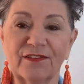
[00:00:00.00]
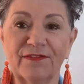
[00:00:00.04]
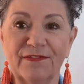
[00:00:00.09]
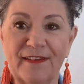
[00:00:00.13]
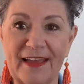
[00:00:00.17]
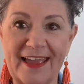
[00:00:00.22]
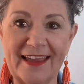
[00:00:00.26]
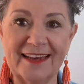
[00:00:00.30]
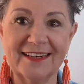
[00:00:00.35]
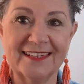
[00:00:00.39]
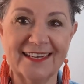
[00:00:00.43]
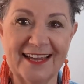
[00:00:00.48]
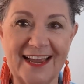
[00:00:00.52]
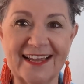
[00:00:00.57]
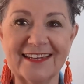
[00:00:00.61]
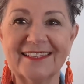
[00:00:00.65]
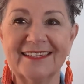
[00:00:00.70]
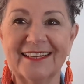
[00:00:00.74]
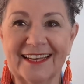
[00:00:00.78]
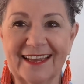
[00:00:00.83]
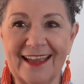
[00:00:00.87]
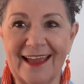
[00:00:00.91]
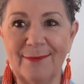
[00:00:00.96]
a
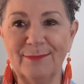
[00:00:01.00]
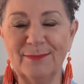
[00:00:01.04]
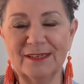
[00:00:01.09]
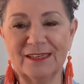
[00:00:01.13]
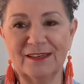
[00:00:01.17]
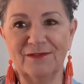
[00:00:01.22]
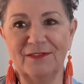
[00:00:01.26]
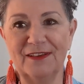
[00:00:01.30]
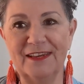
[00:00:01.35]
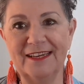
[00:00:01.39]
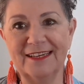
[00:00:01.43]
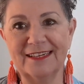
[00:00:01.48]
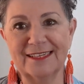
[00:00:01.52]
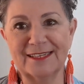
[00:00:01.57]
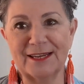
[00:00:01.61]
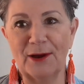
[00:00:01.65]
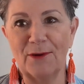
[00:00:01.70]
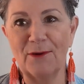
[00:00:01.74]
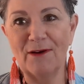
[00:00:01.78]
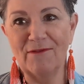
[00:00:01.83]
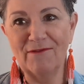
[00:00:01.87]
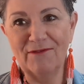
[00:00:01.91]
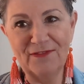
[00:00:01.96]
fantastic atmosphere.
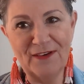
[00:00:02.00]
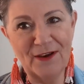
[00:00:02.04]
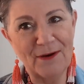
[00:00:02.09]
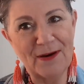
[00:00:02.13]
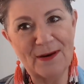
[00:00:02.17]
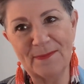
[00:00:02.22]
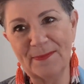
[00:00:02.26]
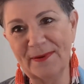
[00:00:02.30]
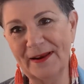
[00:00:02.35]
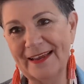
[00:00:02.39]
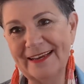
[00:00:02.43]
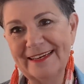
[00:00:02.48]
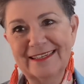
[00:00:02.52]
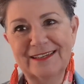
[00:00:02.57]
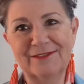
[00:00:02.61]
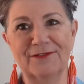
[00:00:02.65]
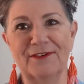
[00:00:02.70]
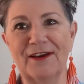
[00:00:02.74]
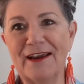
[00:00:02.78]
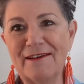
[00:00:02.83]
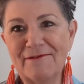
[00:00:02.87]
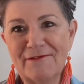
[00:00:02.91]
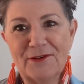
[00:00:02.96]
So I'm very pleased
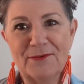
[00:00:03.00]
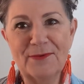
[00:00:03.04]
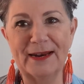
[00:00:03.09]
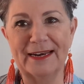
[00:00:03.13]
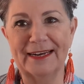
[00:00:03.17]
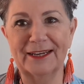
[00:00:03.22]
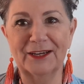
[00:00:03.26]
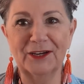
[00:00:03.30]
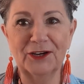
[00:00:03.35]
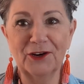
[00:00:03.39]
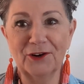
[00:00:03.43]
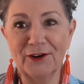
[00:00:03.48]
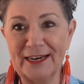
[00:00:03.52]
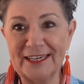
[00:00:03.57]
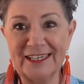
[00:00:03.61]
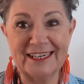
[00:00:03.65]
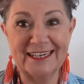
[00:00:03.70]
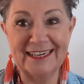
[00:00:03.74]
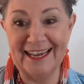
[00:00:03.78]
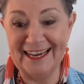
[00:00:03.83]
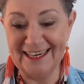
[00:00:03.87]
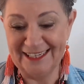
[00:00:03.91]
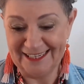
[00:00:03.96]
for everyone and
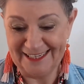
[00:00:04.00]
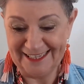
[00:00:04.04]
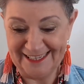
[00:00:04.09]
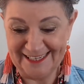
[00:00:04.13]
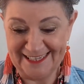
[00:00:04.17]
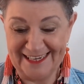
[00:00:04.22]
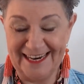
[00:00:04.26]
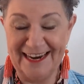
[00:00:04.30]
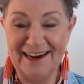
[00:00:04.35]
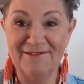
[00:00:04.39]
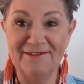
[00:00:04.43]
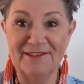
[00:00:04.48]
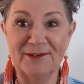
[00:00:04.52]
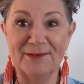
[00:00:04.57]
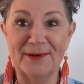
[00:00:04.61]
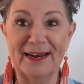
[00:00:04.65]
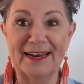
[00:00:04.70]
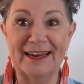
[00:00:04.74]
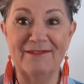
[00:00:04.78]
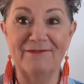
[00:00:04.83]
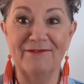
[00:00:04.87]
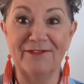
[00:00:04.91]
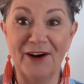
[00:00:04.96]
congratulations to
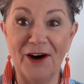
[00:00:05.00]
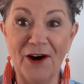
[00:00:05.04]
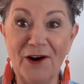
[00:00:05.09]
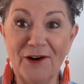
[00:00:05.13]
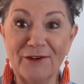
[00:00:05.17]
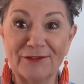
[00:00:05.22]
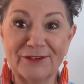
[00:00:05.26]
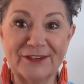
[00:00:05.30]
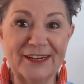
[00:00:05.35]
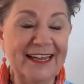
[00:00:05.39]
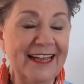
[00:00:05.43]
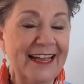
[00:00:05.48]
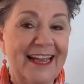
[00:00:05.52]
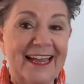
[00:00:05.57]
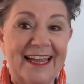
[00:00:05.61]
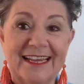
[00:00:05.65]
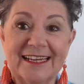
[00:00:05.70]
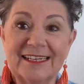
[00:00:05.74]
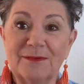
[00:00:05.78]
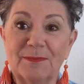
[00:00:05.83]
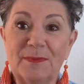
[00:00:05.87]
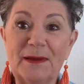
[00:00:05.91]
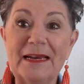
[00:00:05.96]
everyone involved.
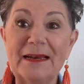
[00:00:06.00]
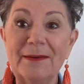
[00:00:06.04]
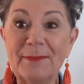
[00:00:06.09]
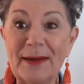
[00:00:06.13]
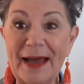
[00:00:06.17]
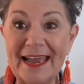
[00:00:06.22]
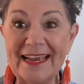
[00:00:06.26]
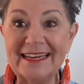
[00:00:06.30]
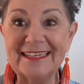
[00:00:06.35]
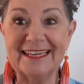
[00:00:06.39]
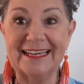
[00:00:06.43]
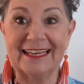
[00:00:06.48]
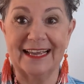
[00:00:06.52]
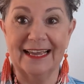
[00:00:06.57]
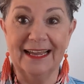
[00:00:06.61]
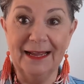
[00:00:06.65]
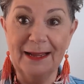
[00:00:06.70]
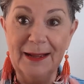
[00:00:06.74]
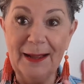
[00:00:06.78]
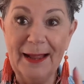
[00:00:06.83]
It's been amazing.